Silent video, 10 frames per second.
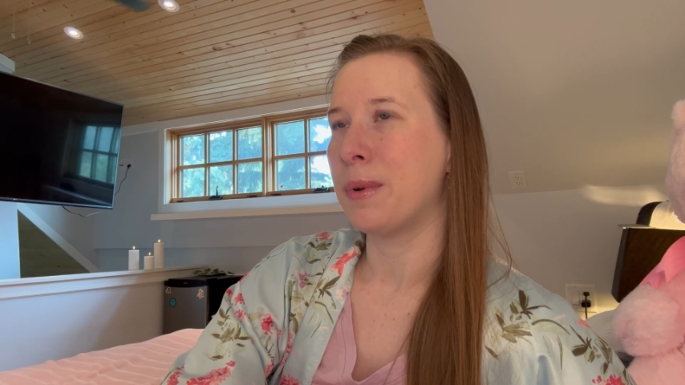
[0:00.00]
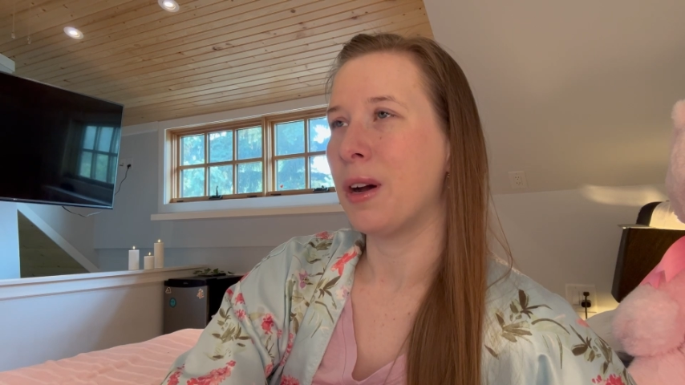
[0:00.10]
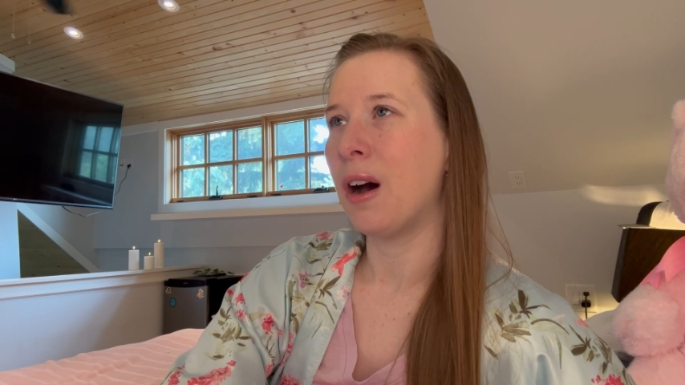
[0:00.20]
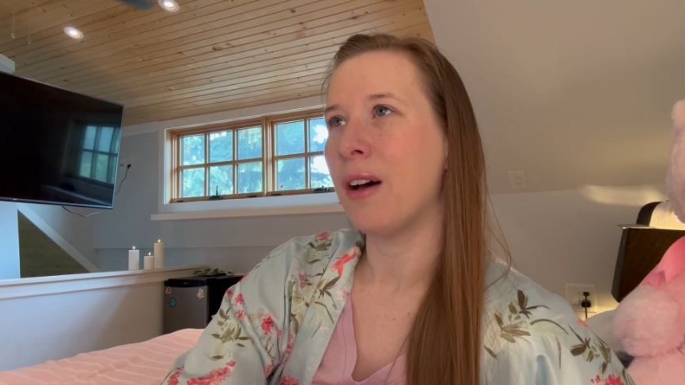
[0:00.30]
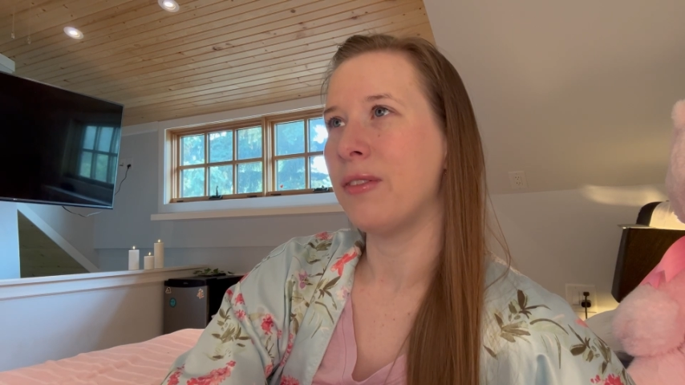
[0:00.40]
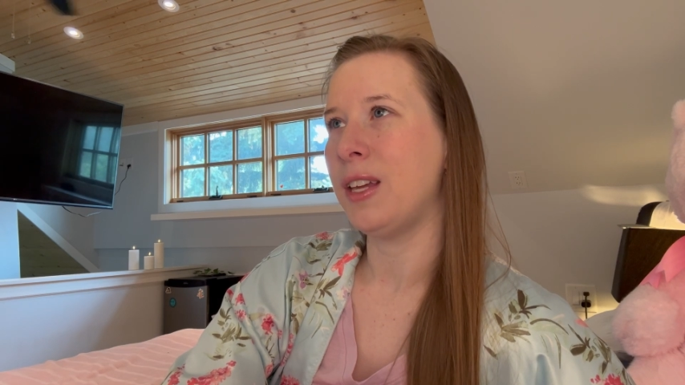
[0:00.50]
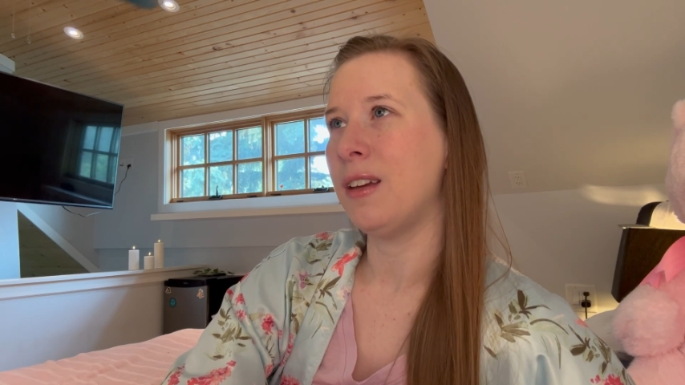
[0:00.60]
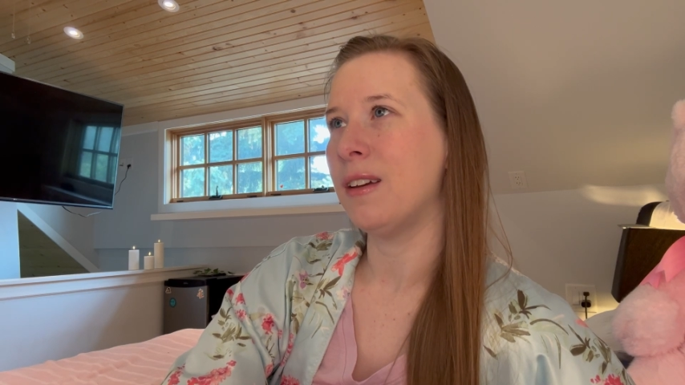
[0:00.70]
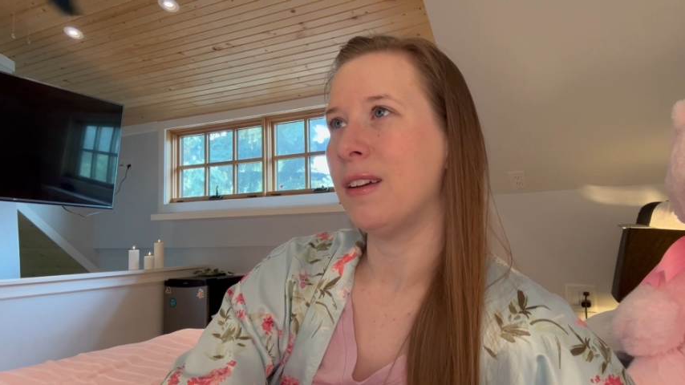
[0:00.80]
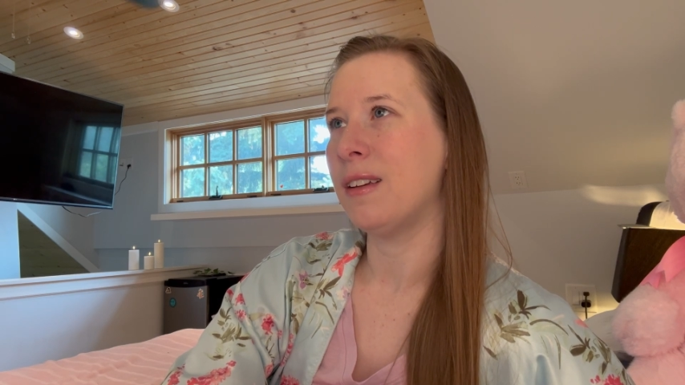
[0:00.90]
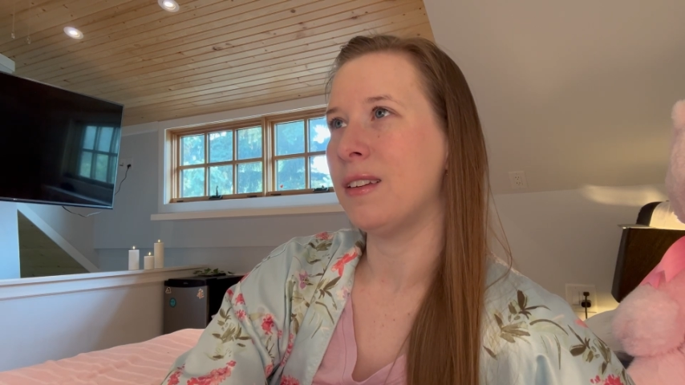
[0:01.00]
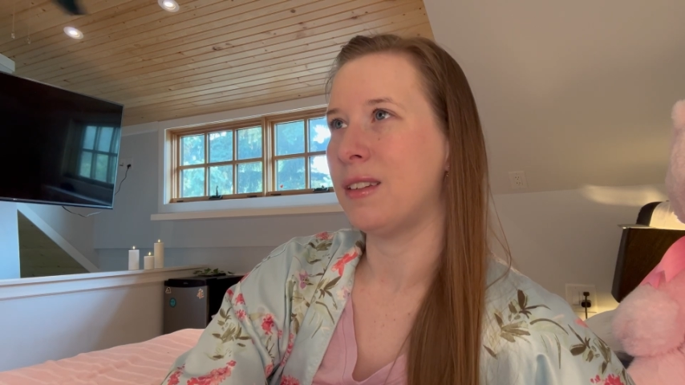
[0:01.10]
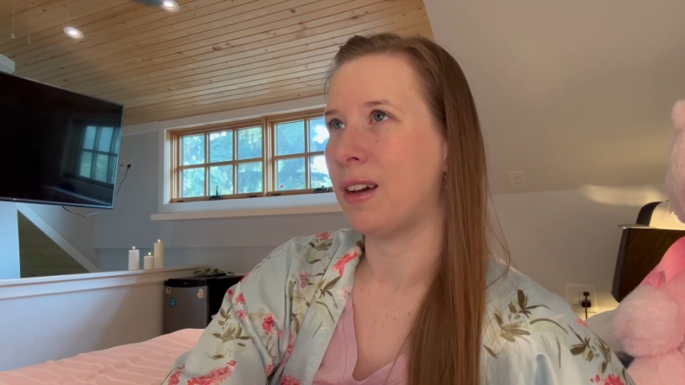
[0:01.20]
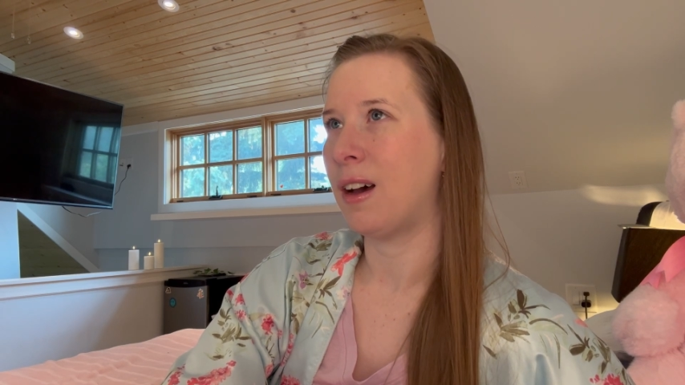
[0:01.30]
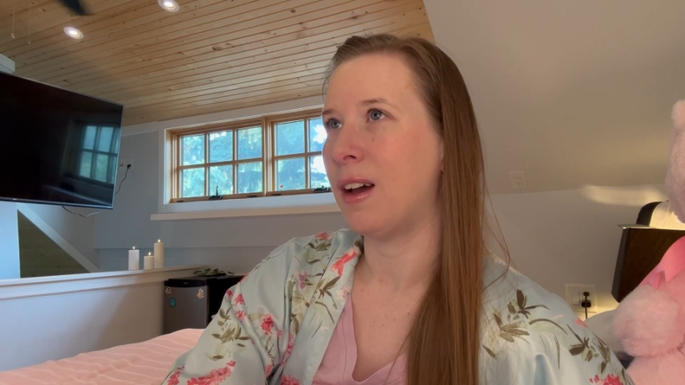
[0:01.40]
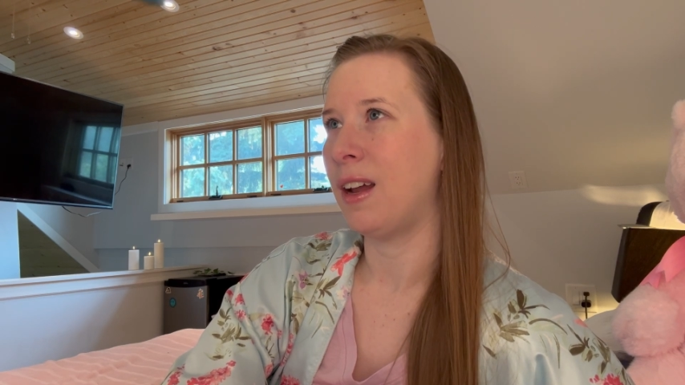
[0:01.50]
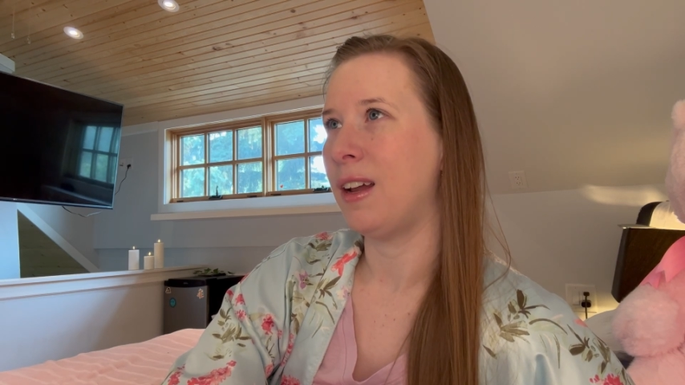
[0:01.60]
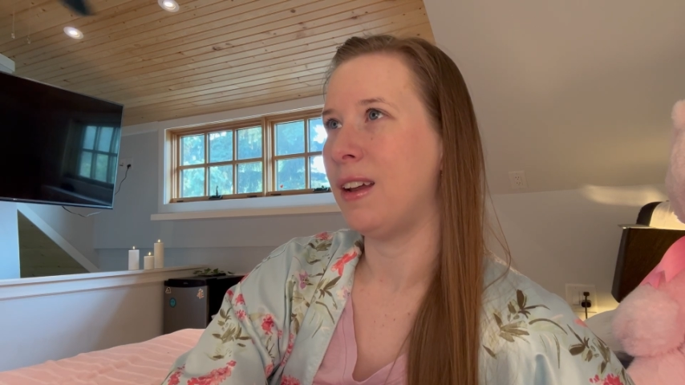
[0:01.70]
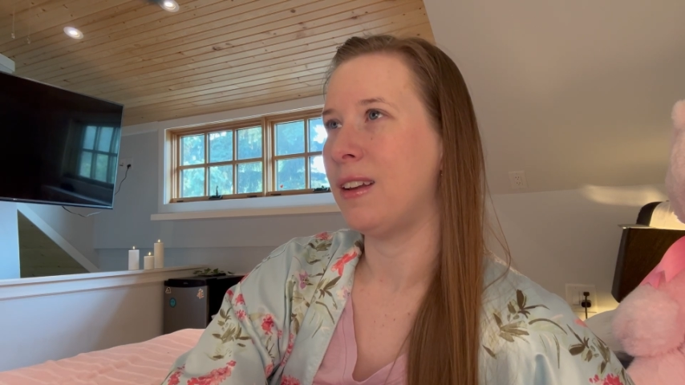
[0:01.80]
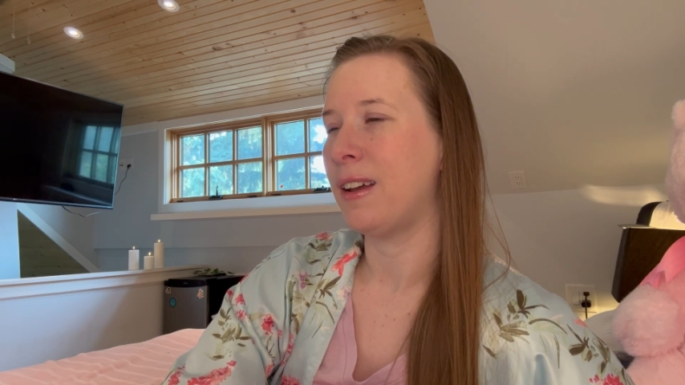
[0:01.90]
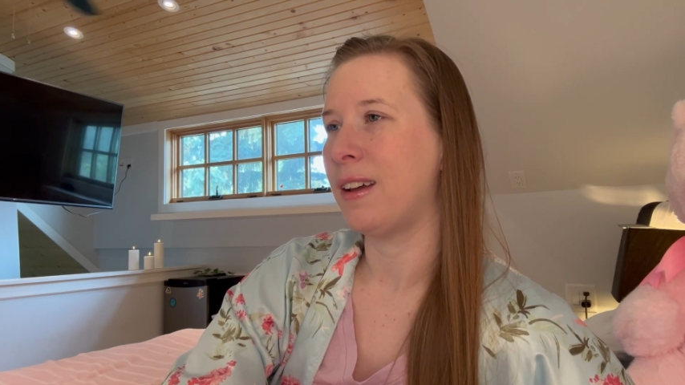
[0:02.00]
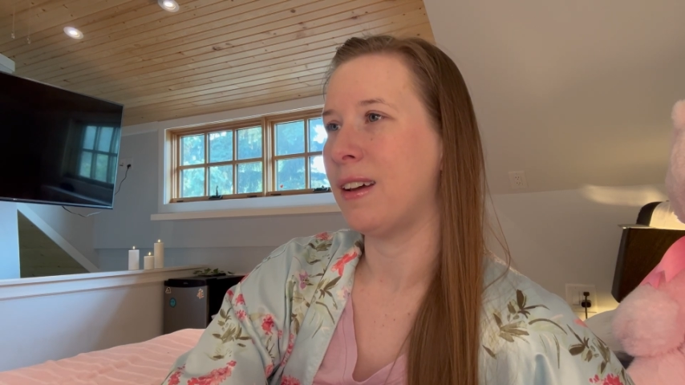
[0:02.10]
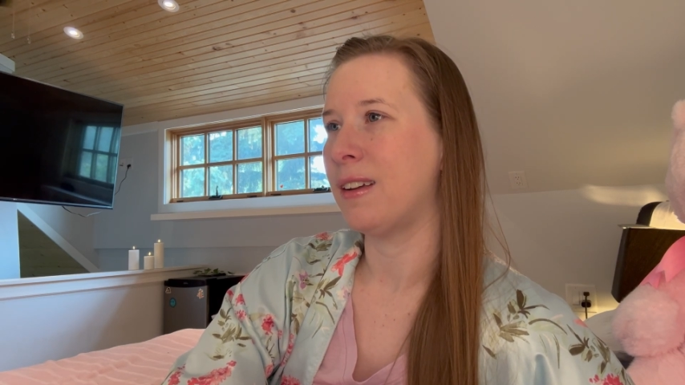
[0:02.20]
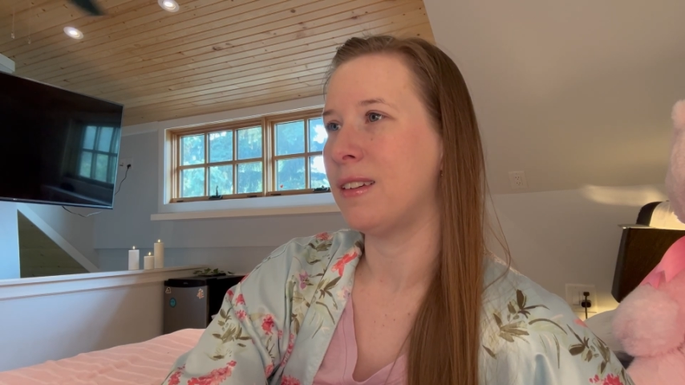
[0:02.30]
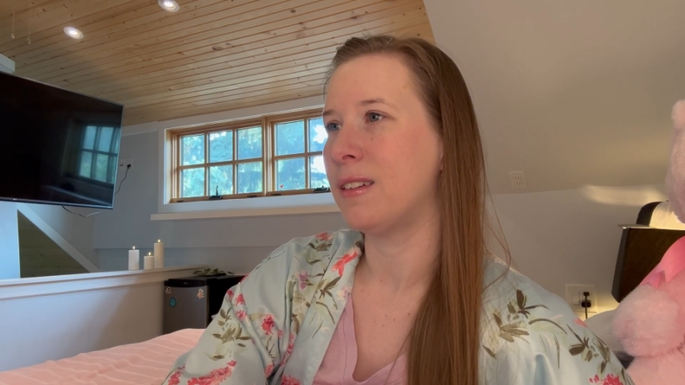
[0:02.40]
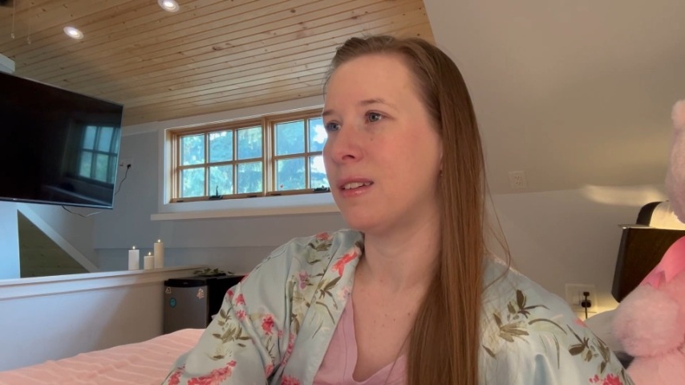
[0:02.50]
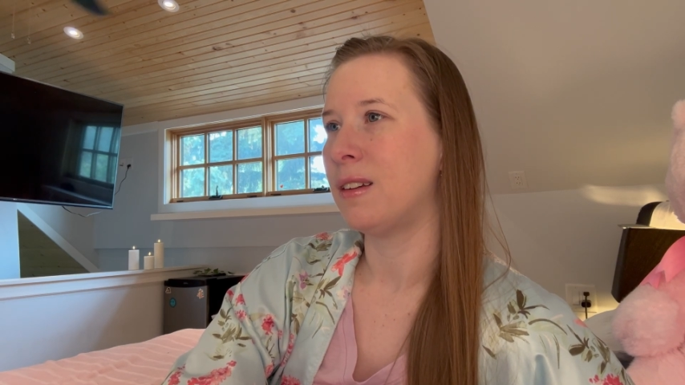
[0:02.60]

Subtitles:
coffee and Tide and